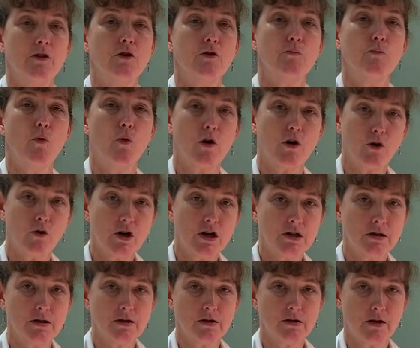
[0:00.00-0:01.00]
the more
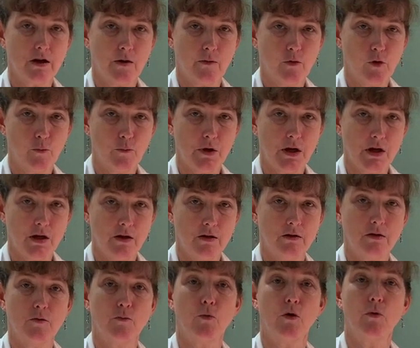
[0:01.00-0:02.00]
creases there will be,
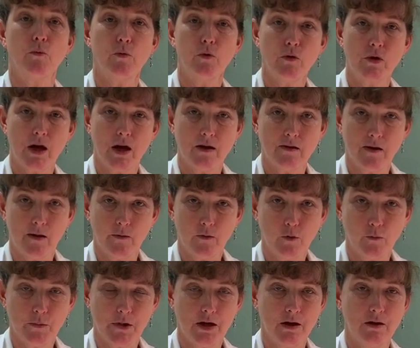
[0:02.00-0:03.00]
the more rugae there will
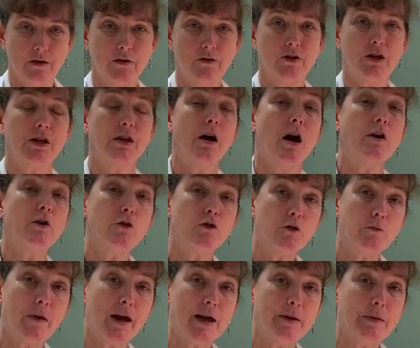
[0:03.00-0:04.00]
be. The younger
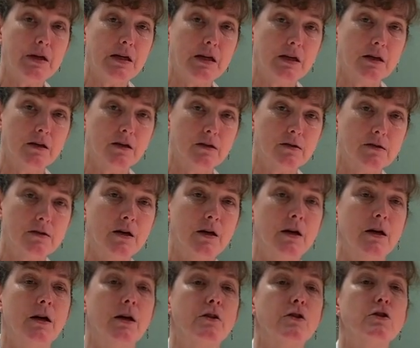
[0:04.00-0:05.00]
the baby is,
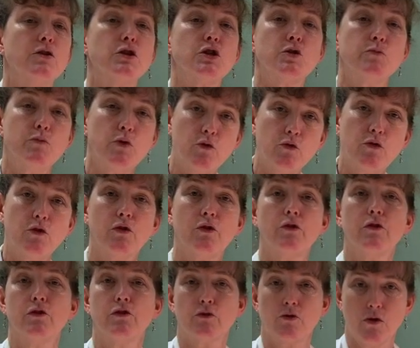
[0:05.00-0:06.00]
the smoother
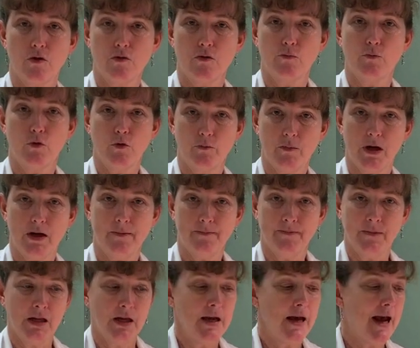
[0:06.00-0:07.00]
the scrotum will be.
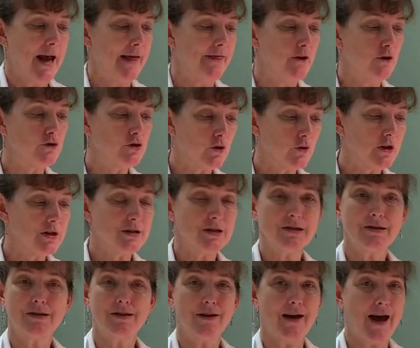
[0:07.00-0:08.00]
And those
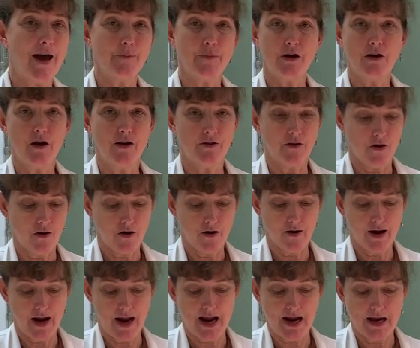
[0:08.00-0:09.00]
creases happen on our
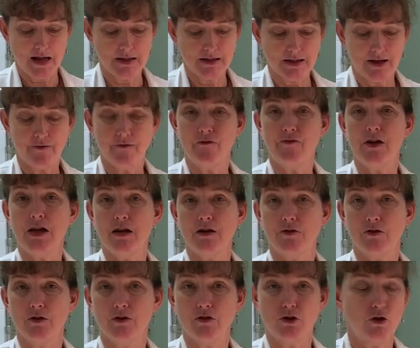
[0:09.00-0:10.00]
hands and feet
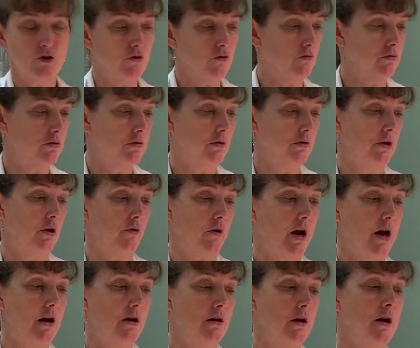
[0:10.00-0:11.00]
too.
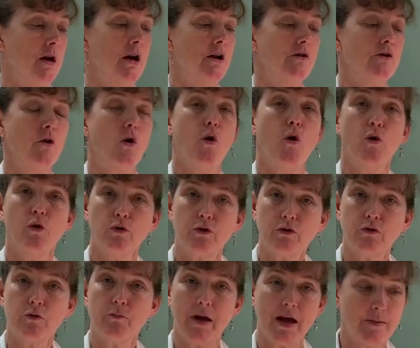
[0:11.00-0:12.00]
Okay, the
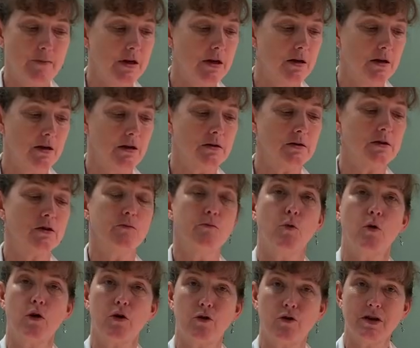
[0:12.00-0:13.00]
older the baby is, the
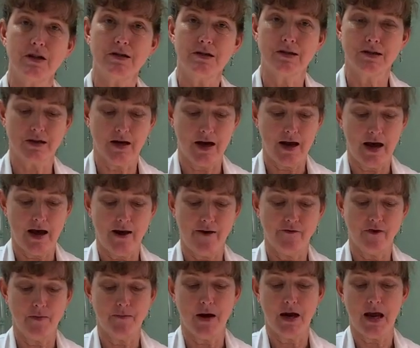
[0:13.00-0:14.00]
more creases I have
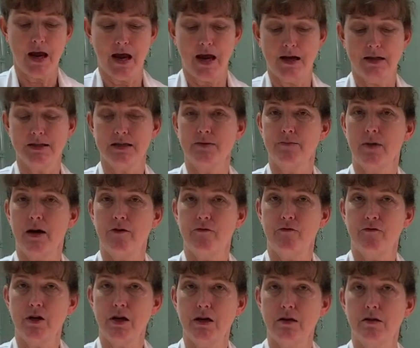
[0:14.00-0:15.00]
on my hands and my
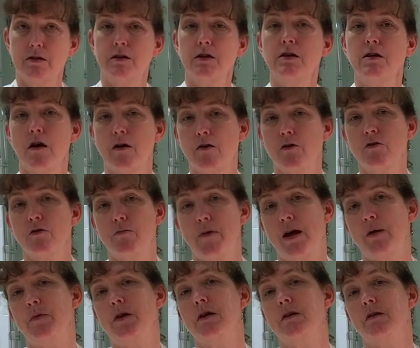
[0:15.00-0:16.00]
feet. The younger the
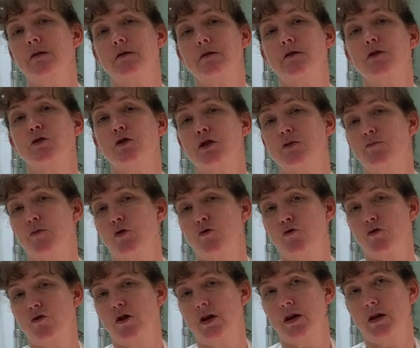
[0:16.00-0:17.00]
baby is, the
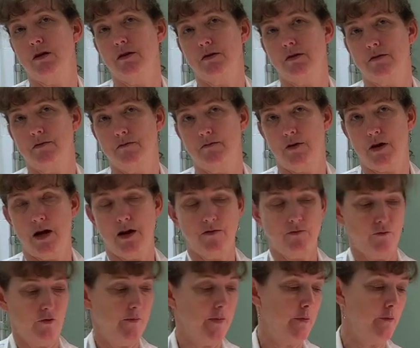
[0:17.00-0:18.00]
smoother it is. Okay,
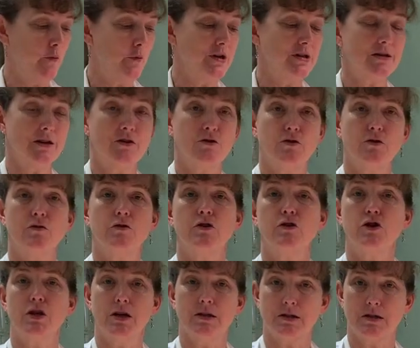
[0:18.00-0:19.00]
remember we said too, the
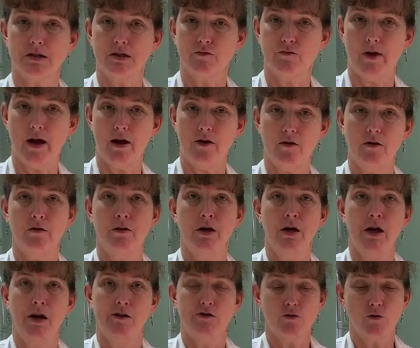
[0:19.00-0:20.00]
chest is flatter.
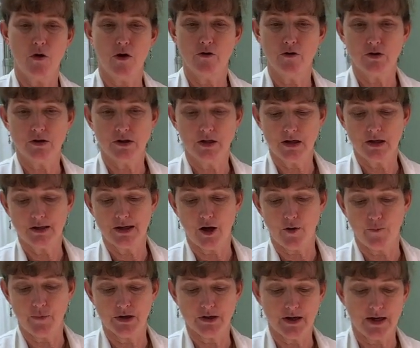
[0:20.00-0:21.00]
So all those things
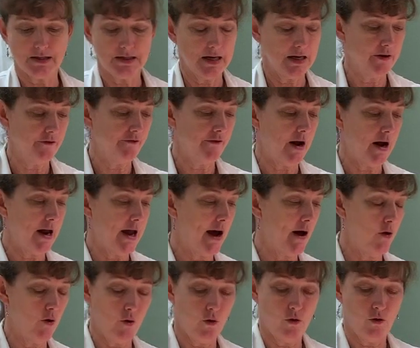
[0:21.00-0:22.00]
help us identify
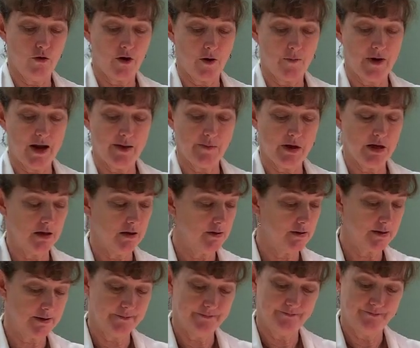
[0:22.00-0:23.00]
how old our baby
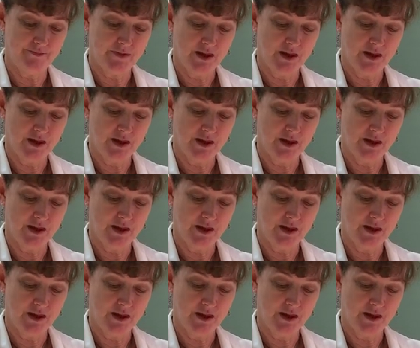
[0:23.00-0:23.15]
is.